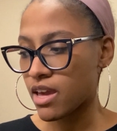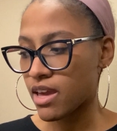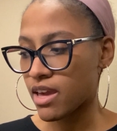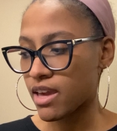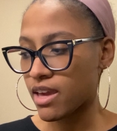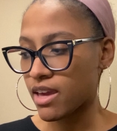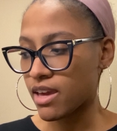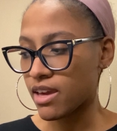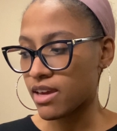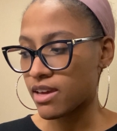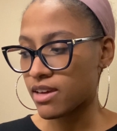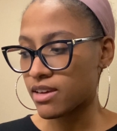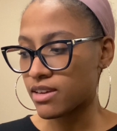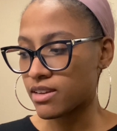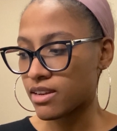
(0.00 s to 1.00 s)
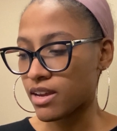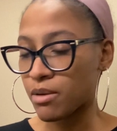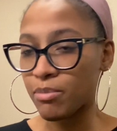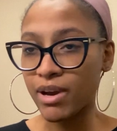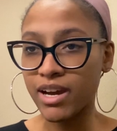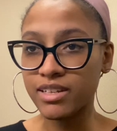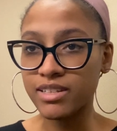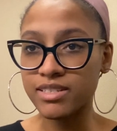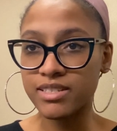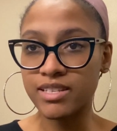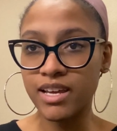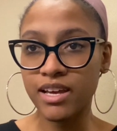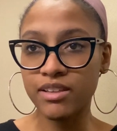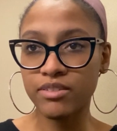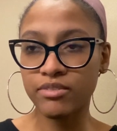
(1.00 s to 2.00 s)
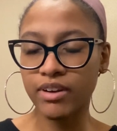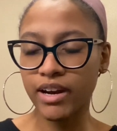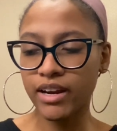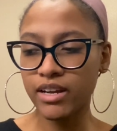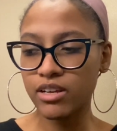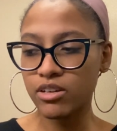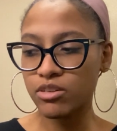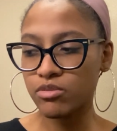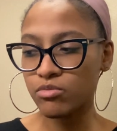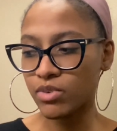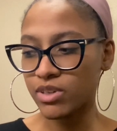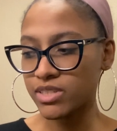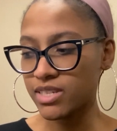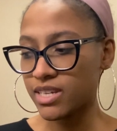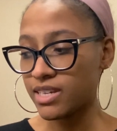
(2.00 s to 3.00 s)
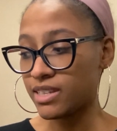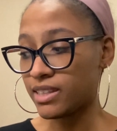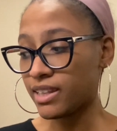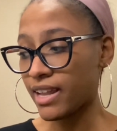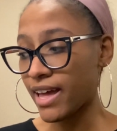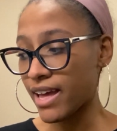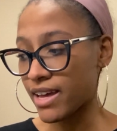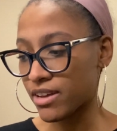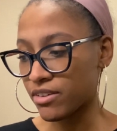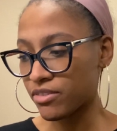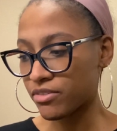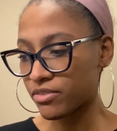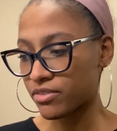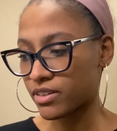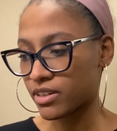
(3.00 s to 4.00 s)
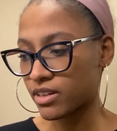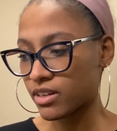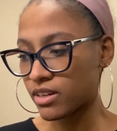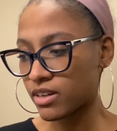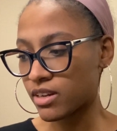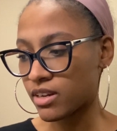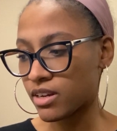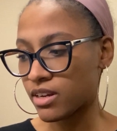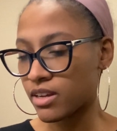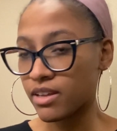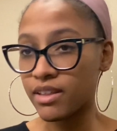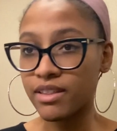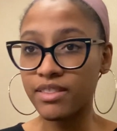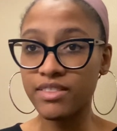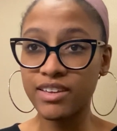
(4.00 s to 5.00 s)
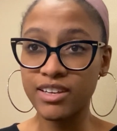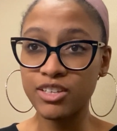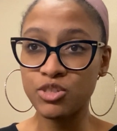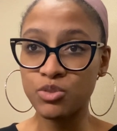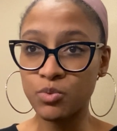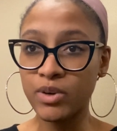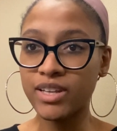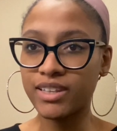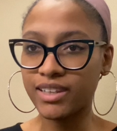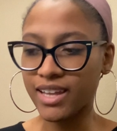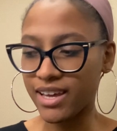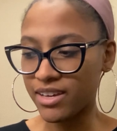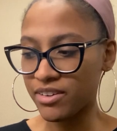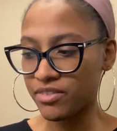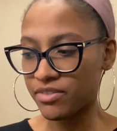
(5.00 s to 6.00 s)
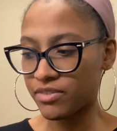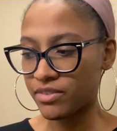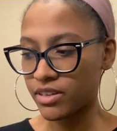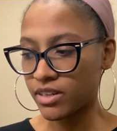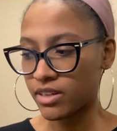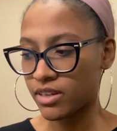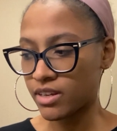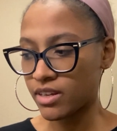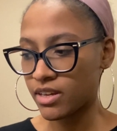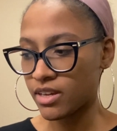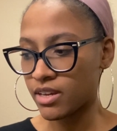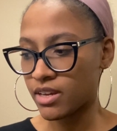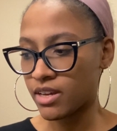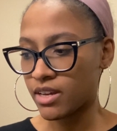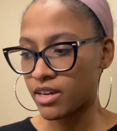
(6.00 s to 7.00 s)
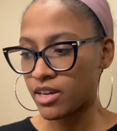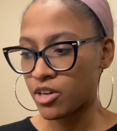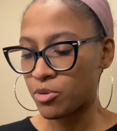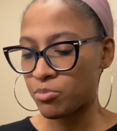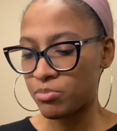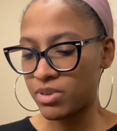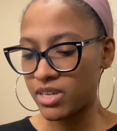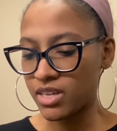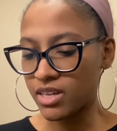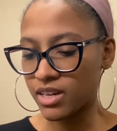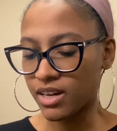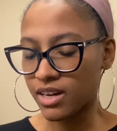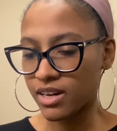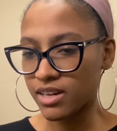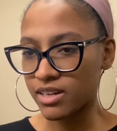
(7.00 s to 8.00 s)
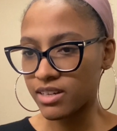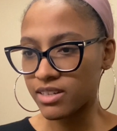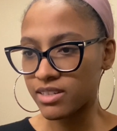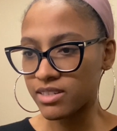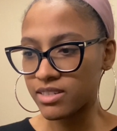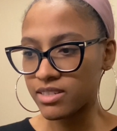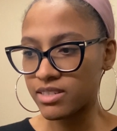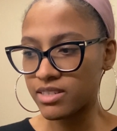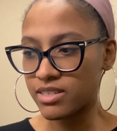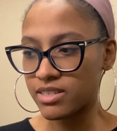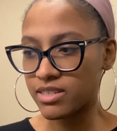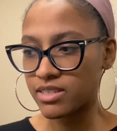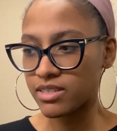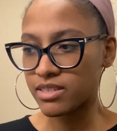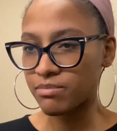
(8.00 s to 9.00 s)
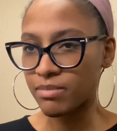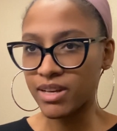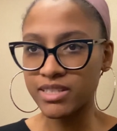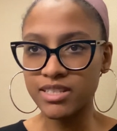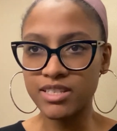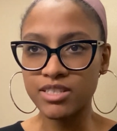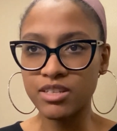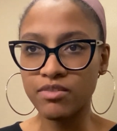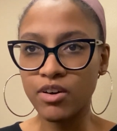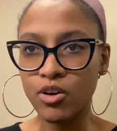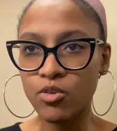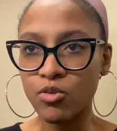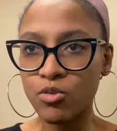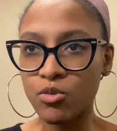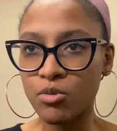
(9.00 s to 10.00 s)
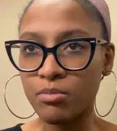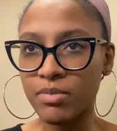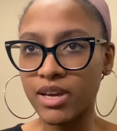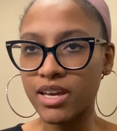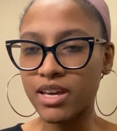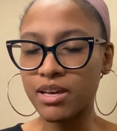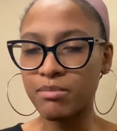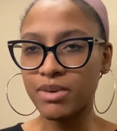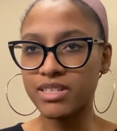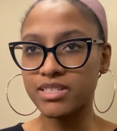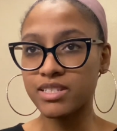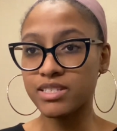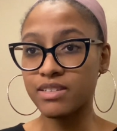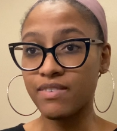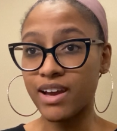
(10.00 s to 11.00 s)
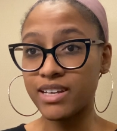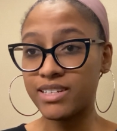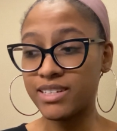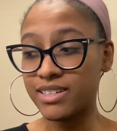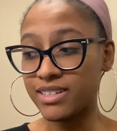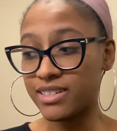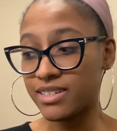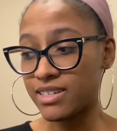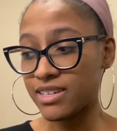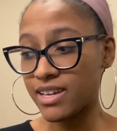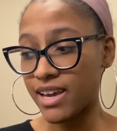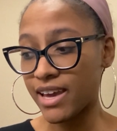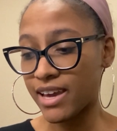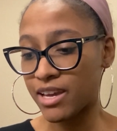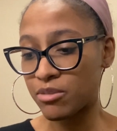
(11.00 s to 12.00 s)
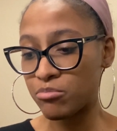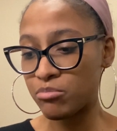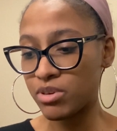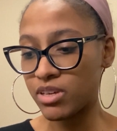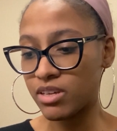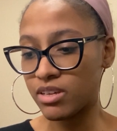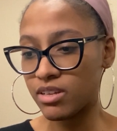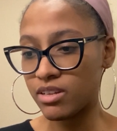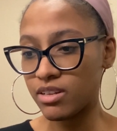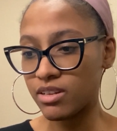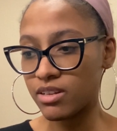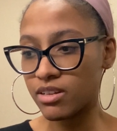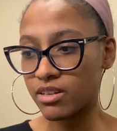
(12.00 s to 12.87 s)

And upon his death, right, once he left, things went left, because my sense of home and my sense of identity had been